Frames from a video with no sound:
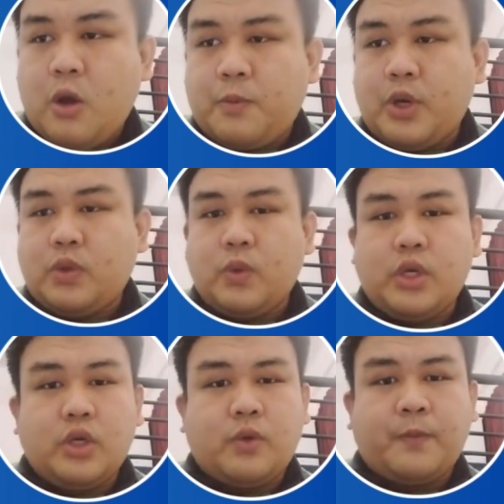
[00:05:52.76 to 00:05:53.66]
First
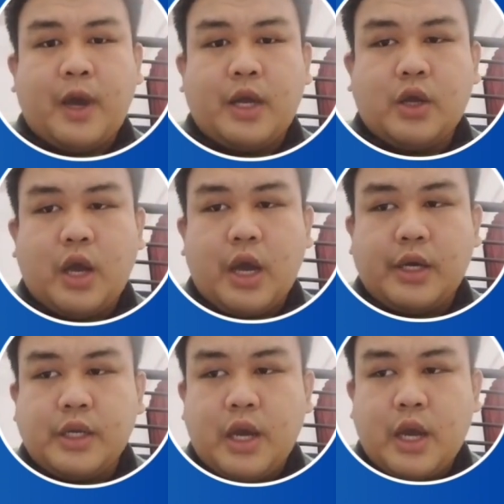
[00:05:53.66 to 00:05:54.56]
we need to find the
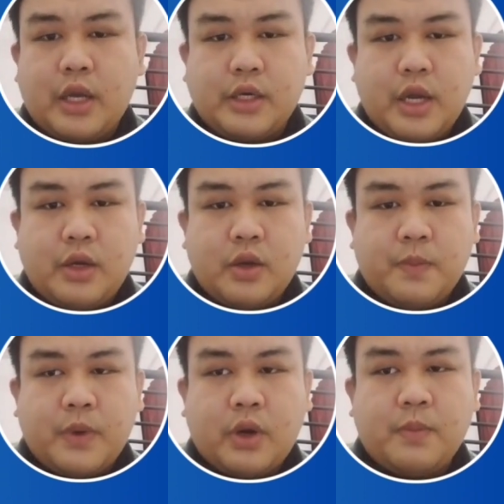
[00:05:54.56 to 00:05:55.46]
area and then the
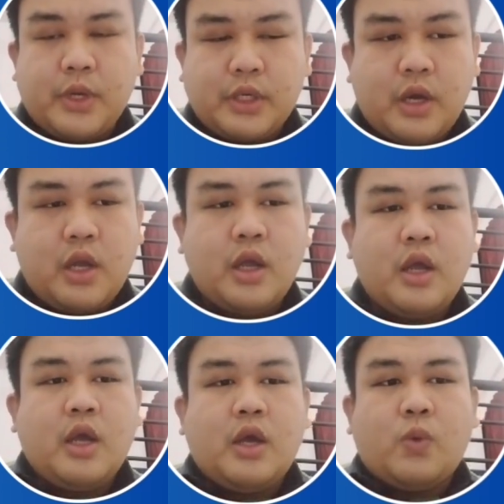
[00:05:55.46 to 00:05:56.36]
perimeter
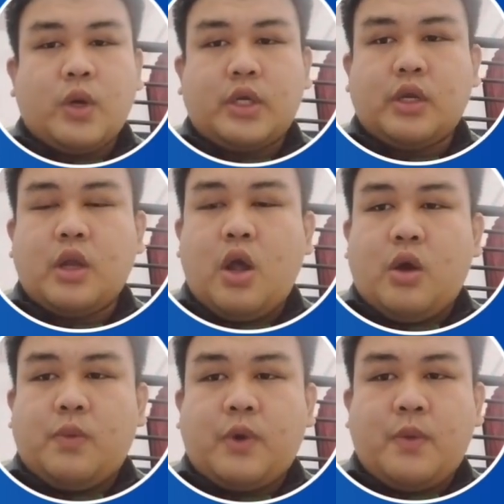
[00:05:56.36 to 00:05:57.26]
weighted.
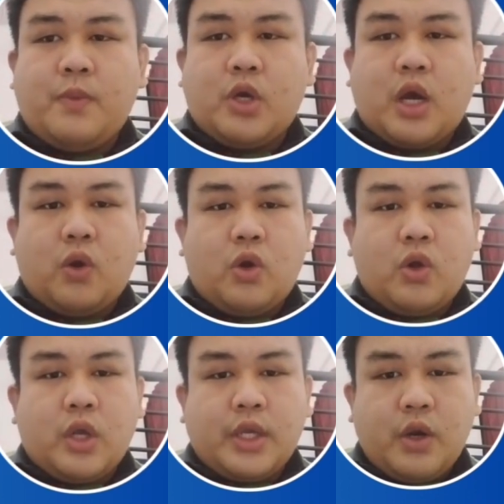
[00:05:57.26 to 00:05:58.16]
From the
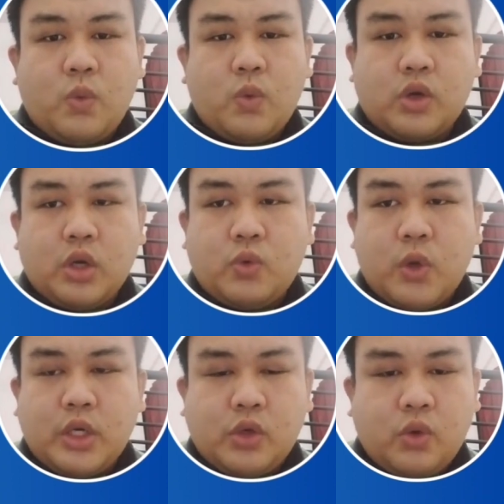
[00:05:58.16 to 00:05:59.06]
calculation, we got
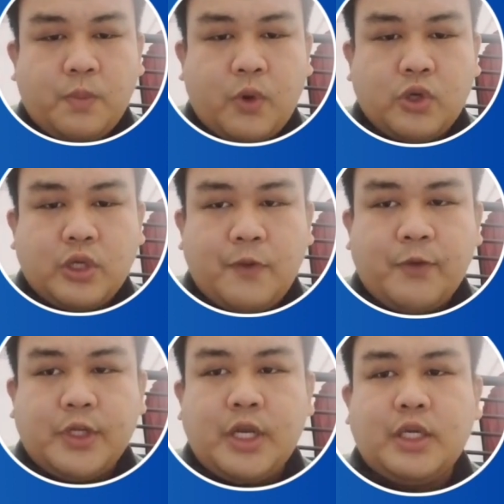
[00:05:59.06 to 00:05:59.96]

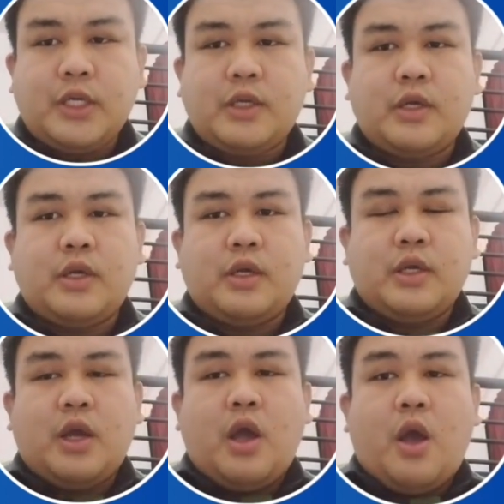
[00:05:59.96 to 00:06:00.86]
22.76
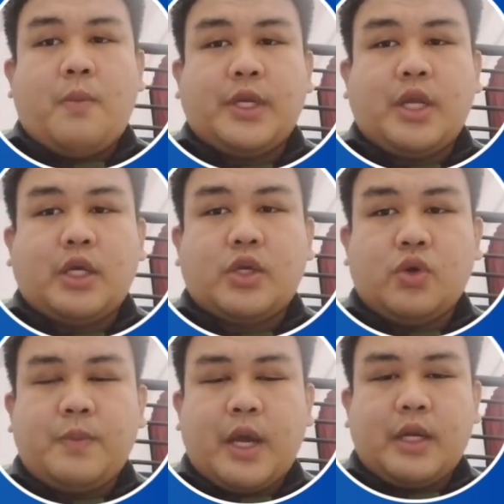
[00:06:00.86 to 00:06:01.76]
meter
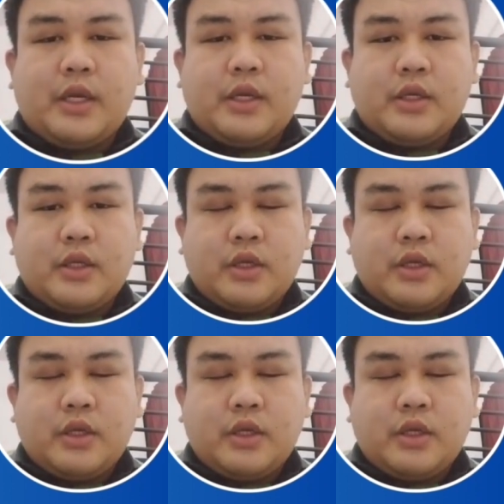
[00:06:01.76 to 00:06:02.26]
cube and